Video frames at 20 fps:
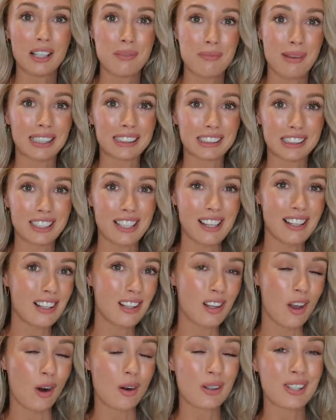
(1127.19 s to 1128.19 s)
Imagine a
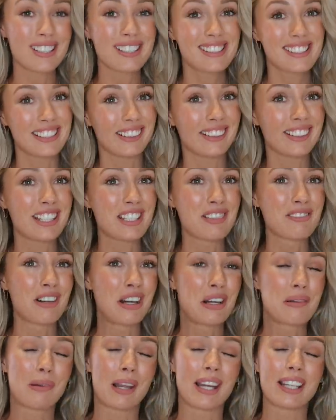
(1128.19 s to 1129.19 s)
long silky
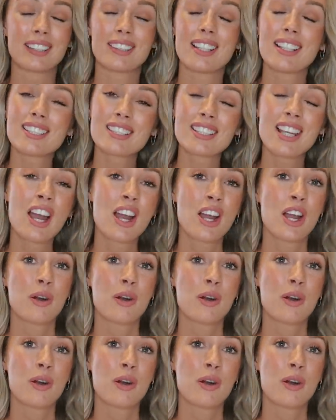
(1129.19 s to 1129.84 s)
robe like this